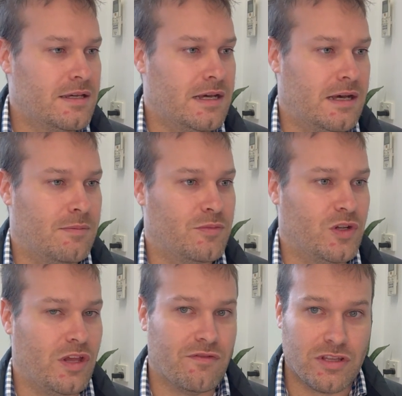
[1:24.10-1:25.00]

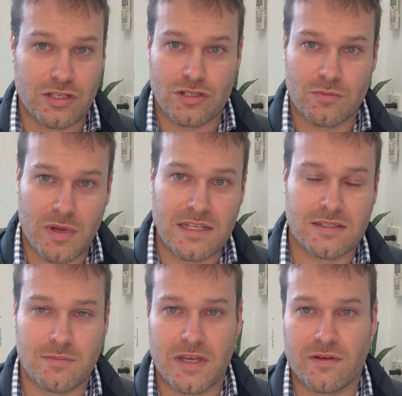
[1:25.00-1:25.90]
But everything should
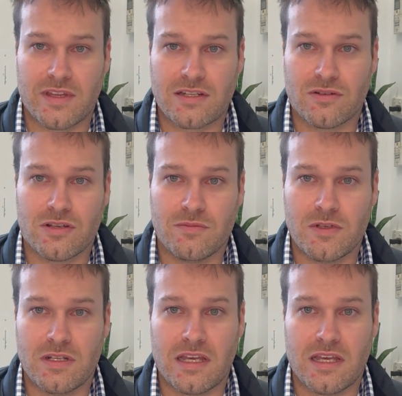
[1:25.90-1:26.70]
basically be on that document,